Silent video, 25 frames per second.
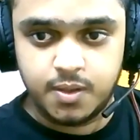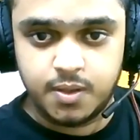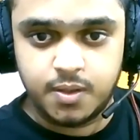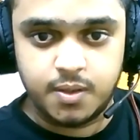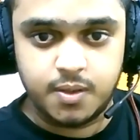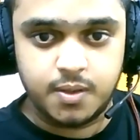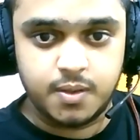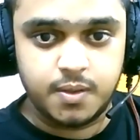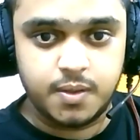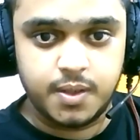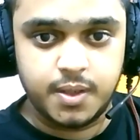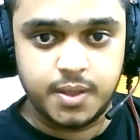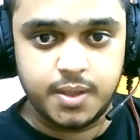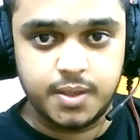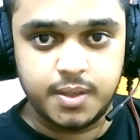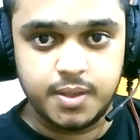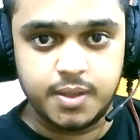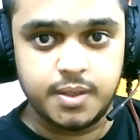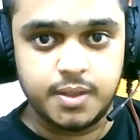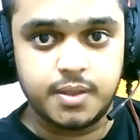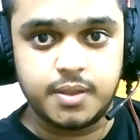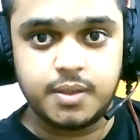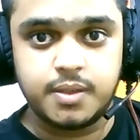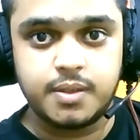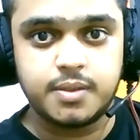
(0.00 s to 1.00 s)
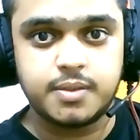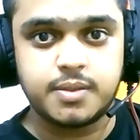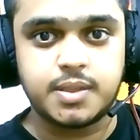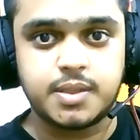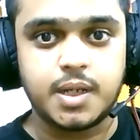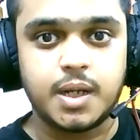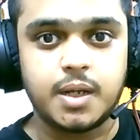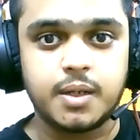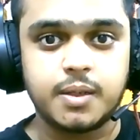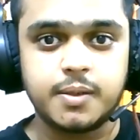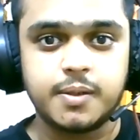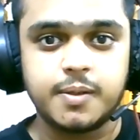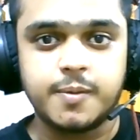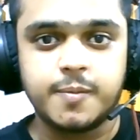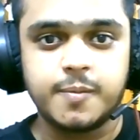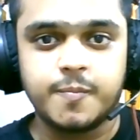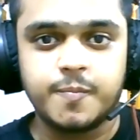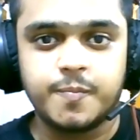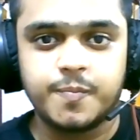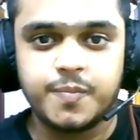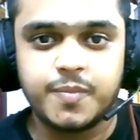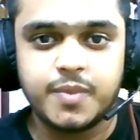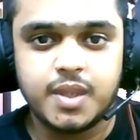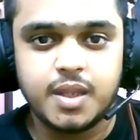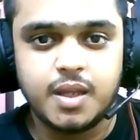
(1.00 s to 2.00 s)
All right, it started.
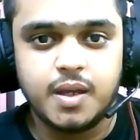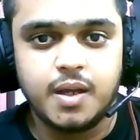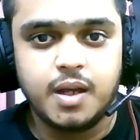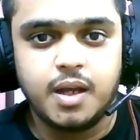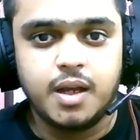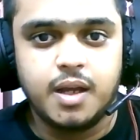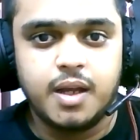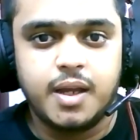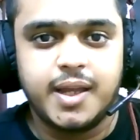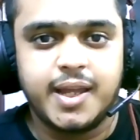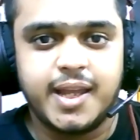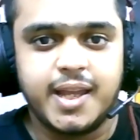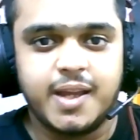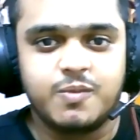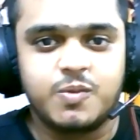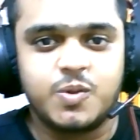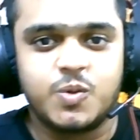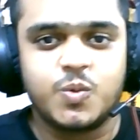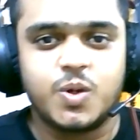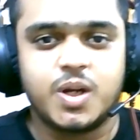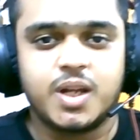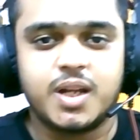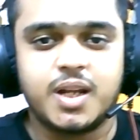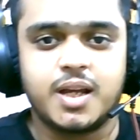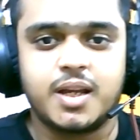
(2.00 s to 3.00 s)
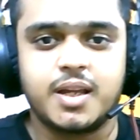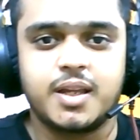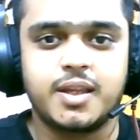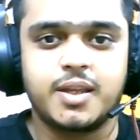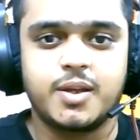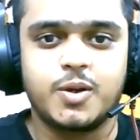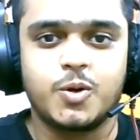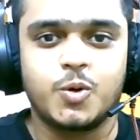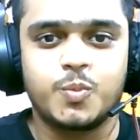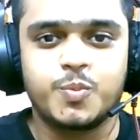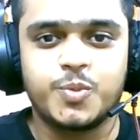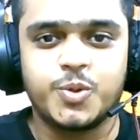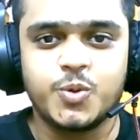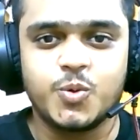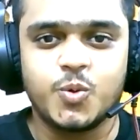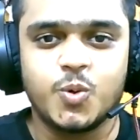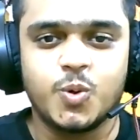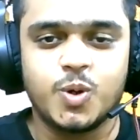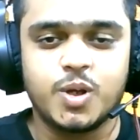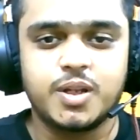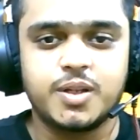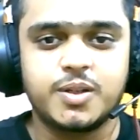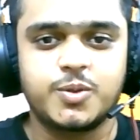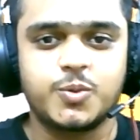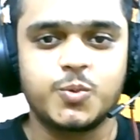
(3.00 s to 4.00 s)
Hey everyone, I hope you
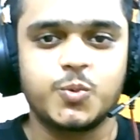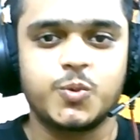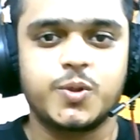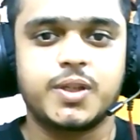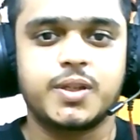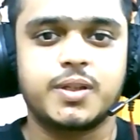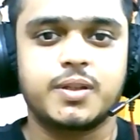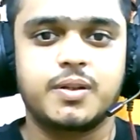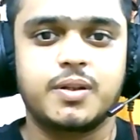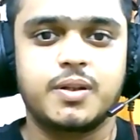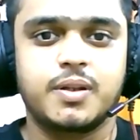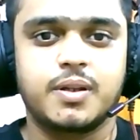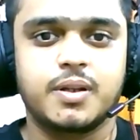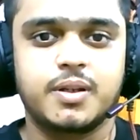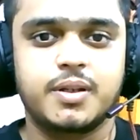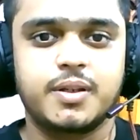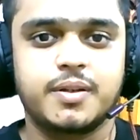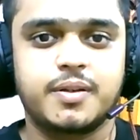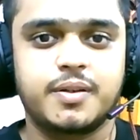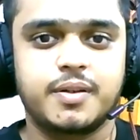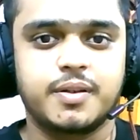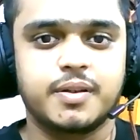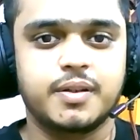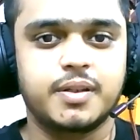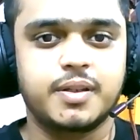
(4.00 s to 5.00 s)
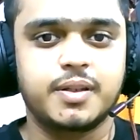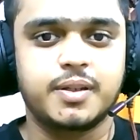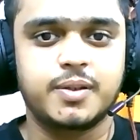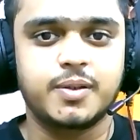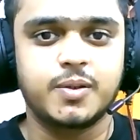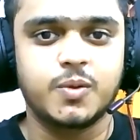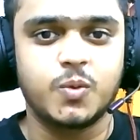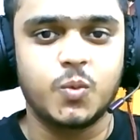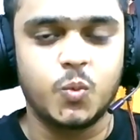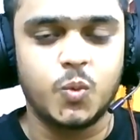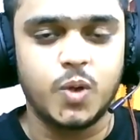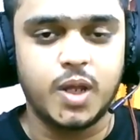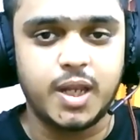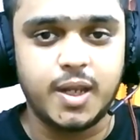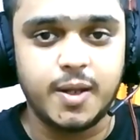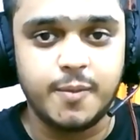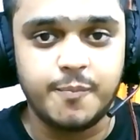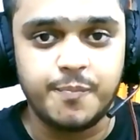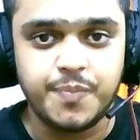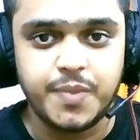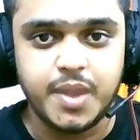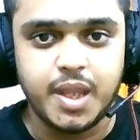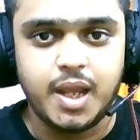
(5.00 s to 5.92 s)
all are doing really well.